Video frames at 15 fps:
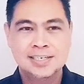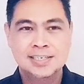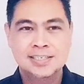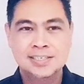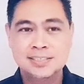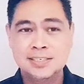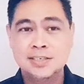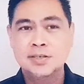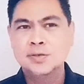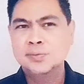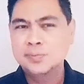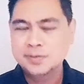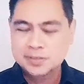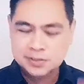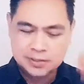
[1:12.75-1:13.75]
You see,
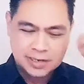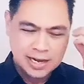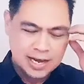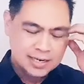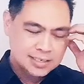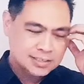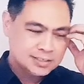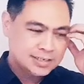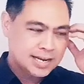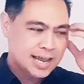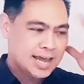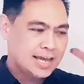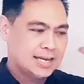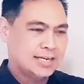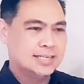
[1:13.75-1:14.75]
when you're not in your
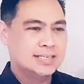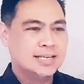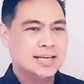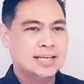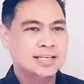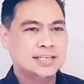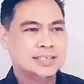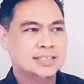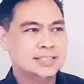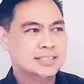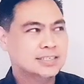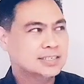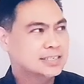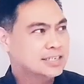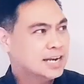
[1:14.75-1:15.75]
head
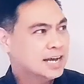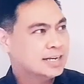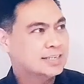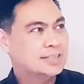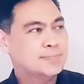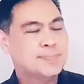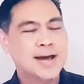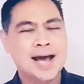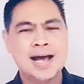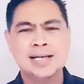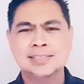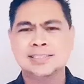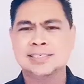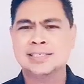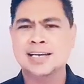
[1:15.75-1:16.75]
and not in the
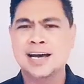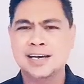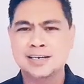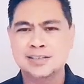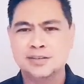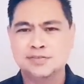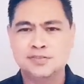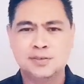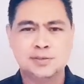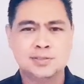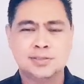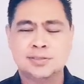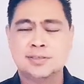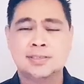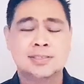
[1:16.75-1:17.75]
past and not in the
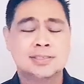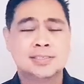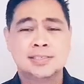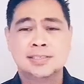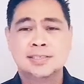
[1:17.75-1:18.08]
future,